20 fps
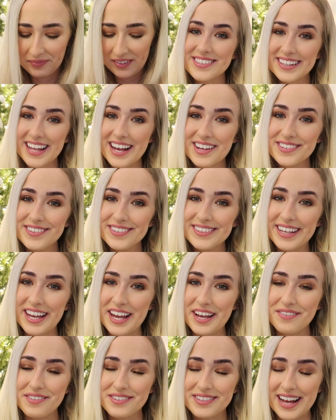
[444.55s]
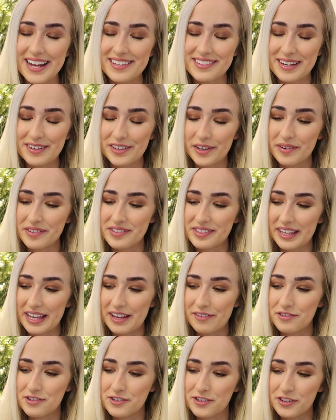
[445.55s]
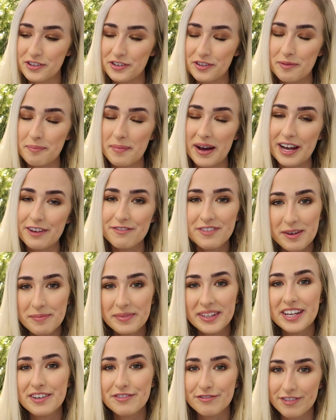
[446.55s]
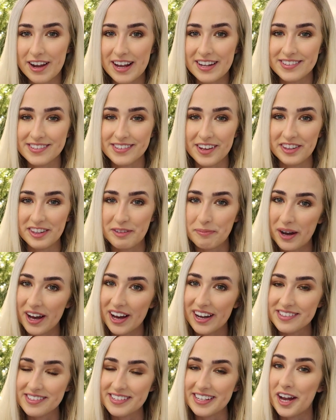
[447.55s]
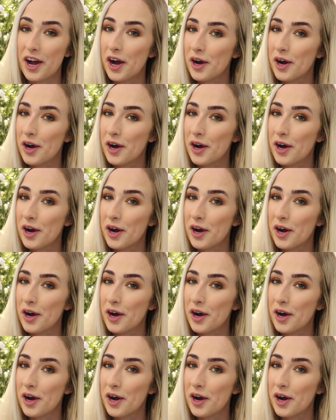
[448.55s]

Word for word: So that's all the gifts that I'm going to give to my family and friends on the party.